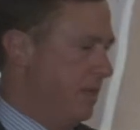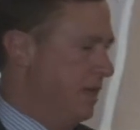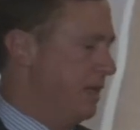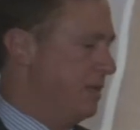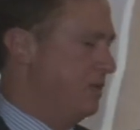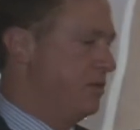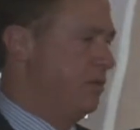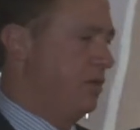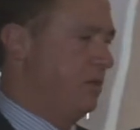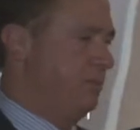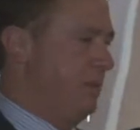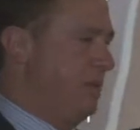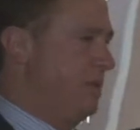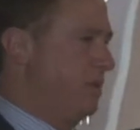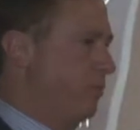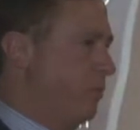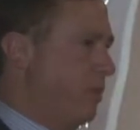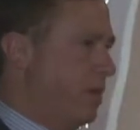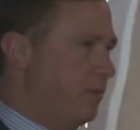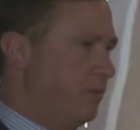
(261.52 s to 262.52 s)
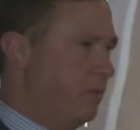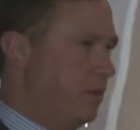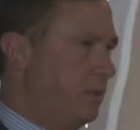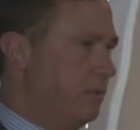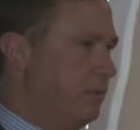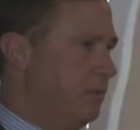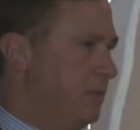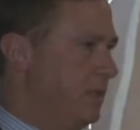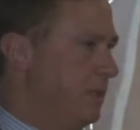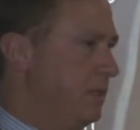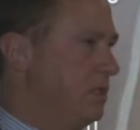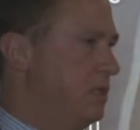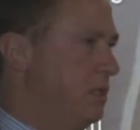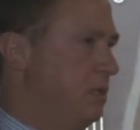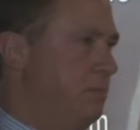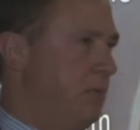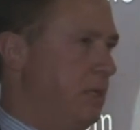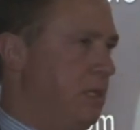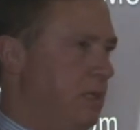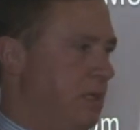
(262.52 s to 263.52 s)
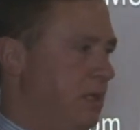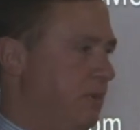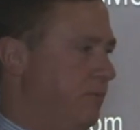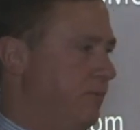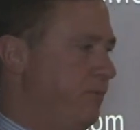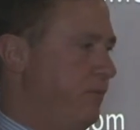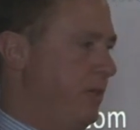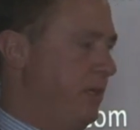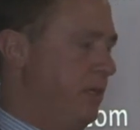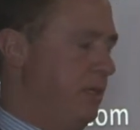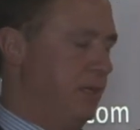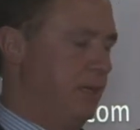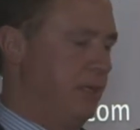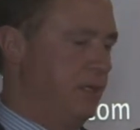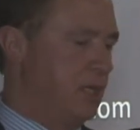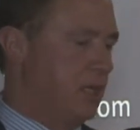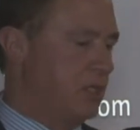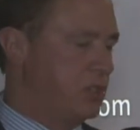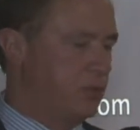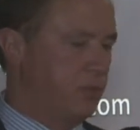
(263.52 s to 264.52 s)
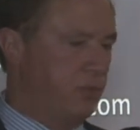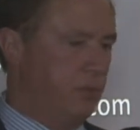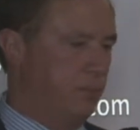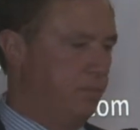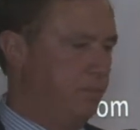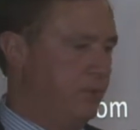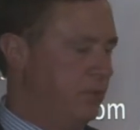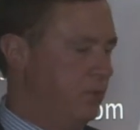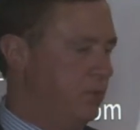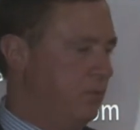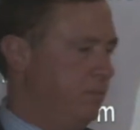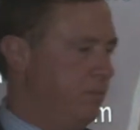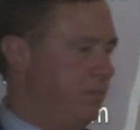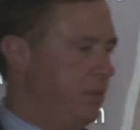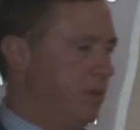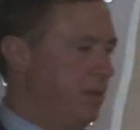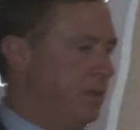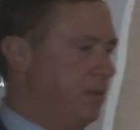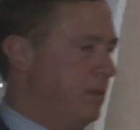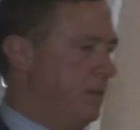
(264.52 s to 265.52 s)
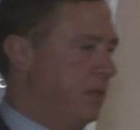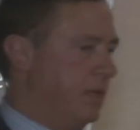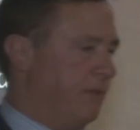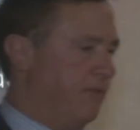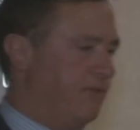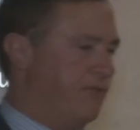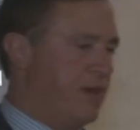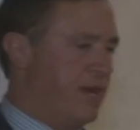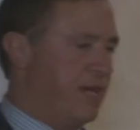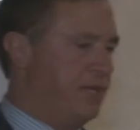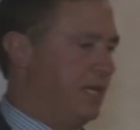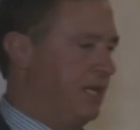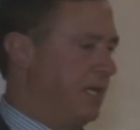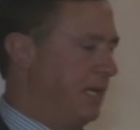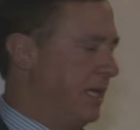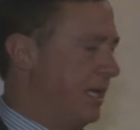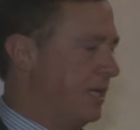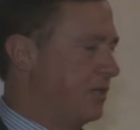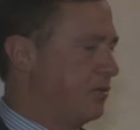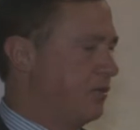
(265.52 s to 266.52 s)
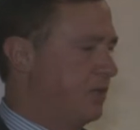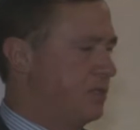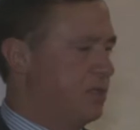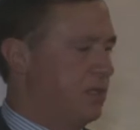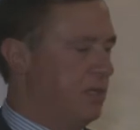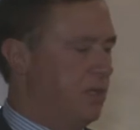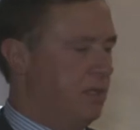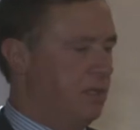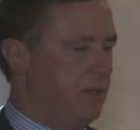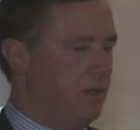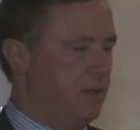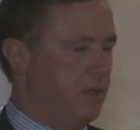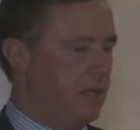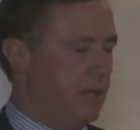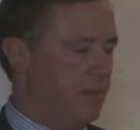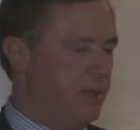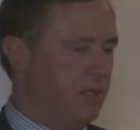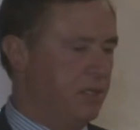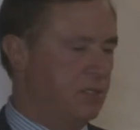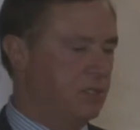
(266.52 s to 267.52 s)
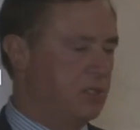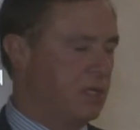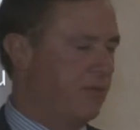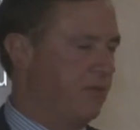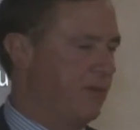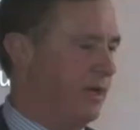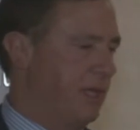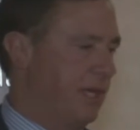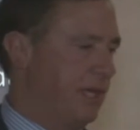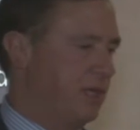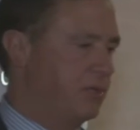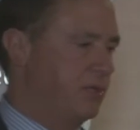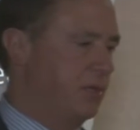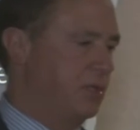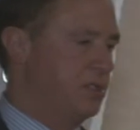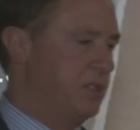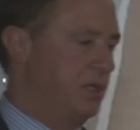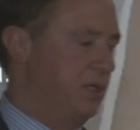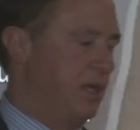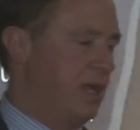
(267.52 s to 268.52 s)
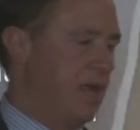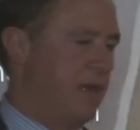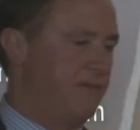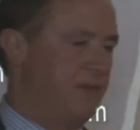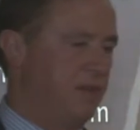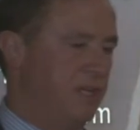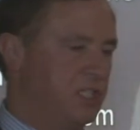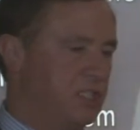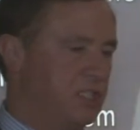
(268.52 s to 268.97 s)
It could be the railroad, it could be the, industrial boom, of finding electricity, I mean discovering electricity and having